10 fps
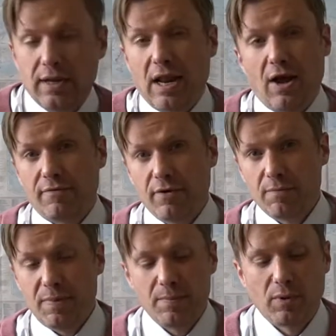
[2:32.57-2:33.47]
Now, I've
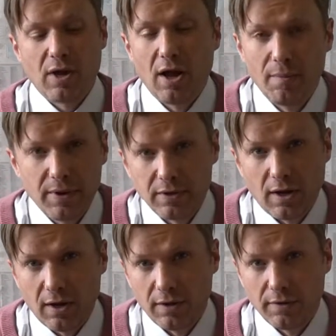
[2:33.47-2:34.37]
heard people comment
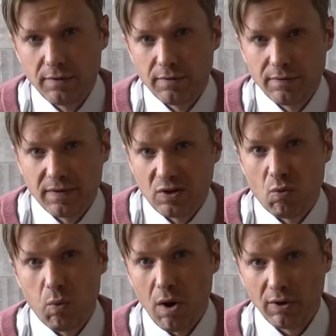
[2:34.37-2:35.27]
on the
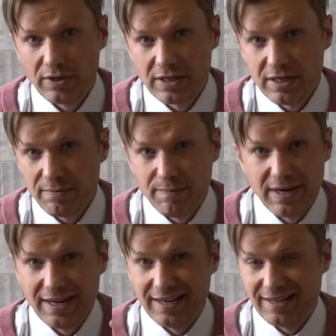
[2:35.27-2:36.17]
quality
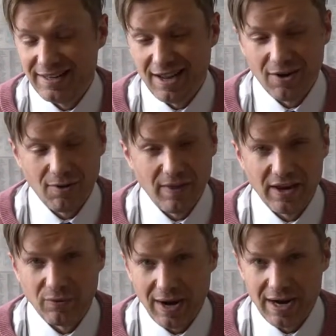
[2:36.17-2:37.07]
being not all
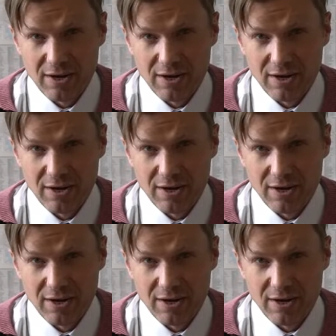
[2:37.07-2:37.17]
that great.